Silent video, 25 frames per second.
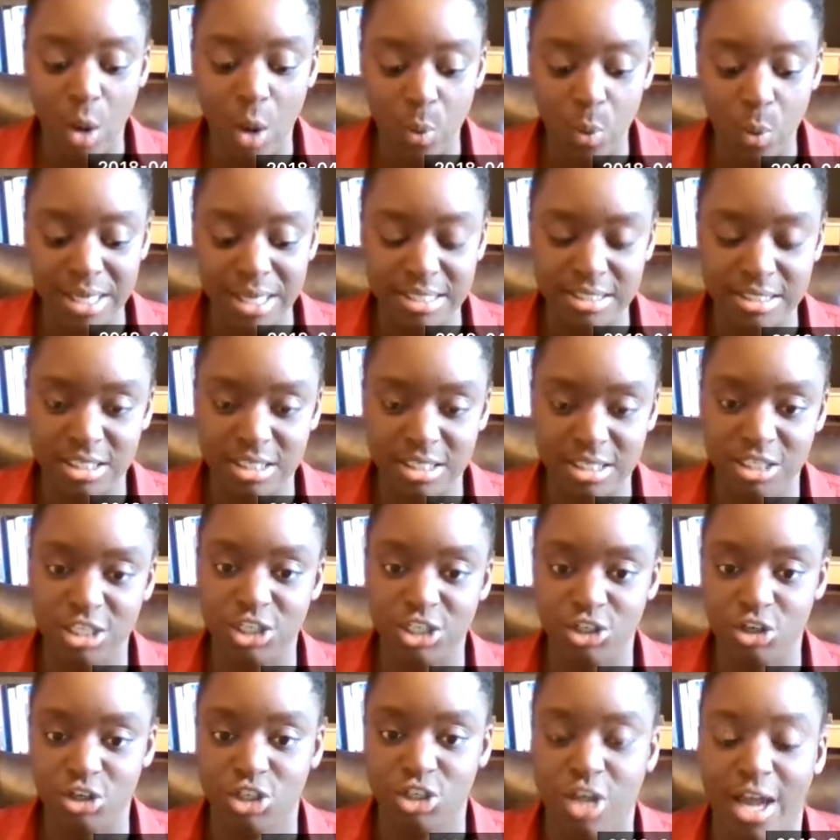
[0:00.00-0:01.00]
ways to
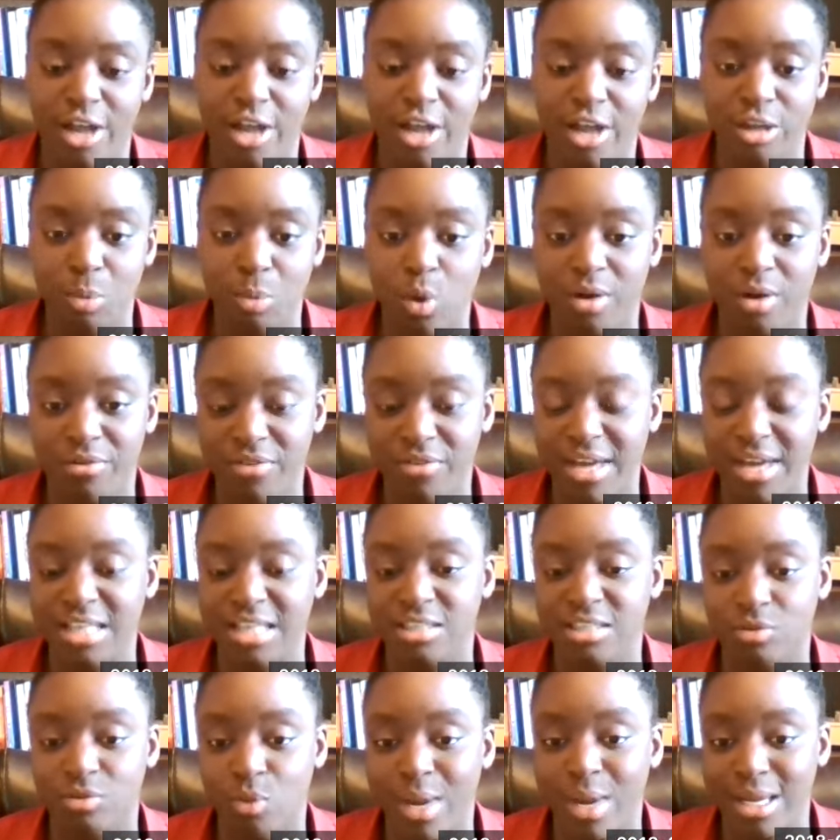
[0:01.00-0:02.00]
teach your child a more
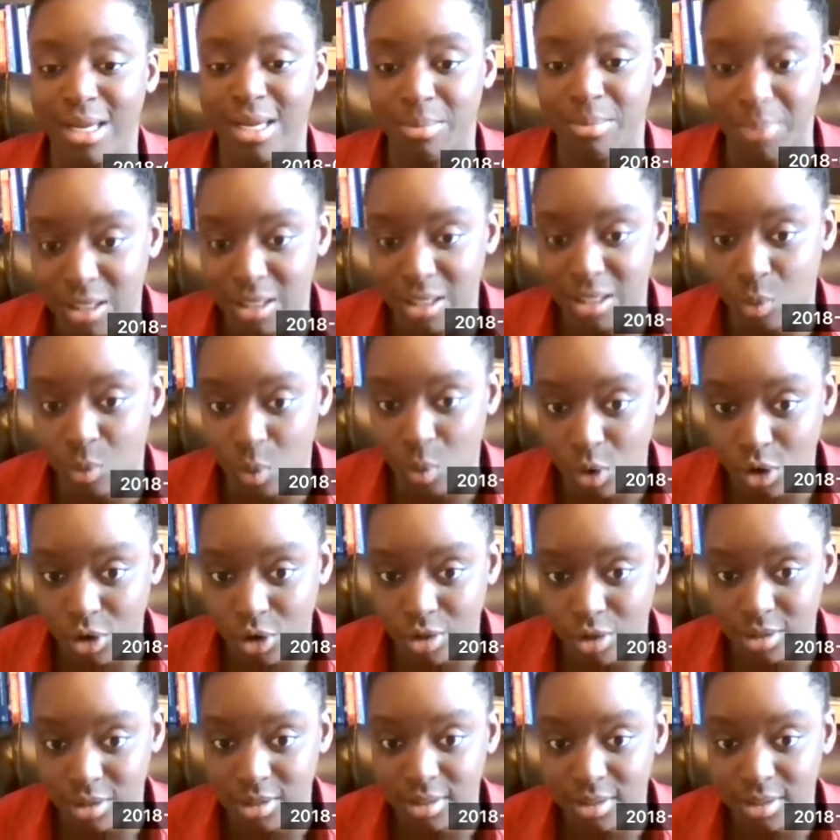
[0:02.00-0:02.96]
effective way to be in the world